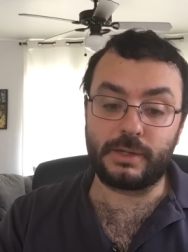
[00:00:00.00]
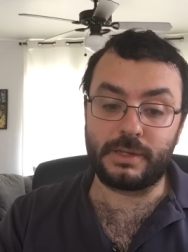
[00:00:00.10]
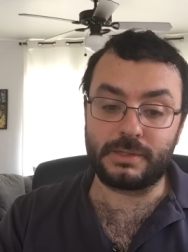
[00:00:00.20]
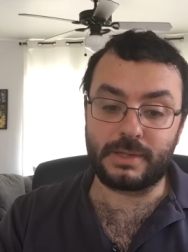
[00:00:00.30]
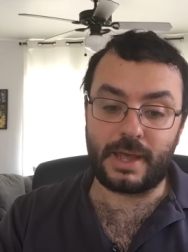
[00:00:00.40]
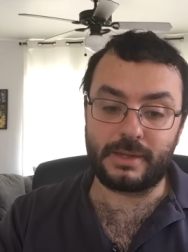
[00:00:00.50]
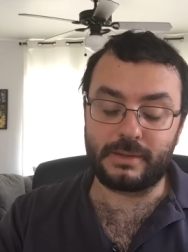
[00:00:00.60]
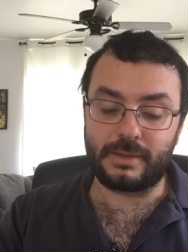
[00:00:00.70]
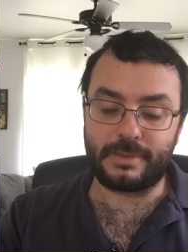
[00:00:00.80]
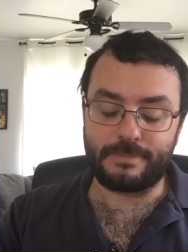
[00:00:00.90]
is that
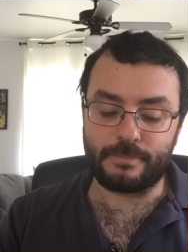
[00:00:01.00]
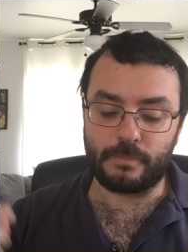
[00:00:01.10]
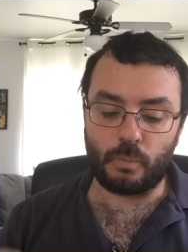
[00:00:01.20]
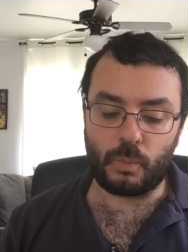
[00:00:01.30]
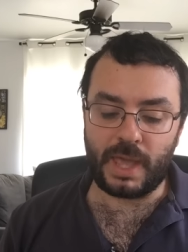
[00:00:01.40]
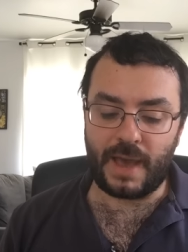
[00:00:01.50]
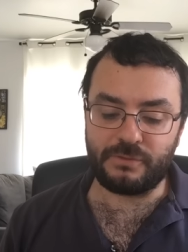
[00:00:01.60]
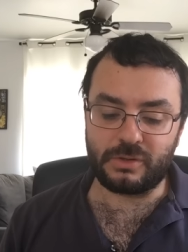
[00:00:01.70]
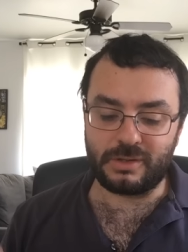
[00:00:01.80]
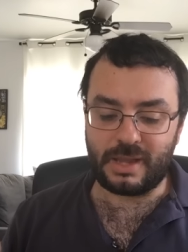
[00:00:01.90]
we have
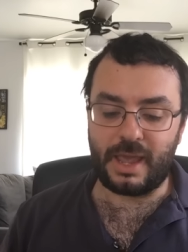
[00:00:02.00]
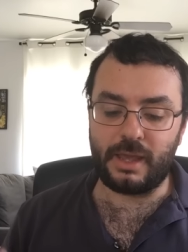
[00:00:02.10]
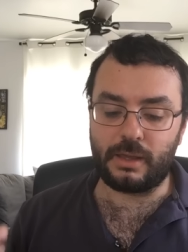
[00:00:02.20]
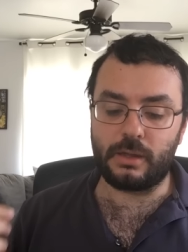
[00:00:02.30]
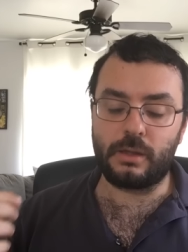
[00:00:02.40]
to take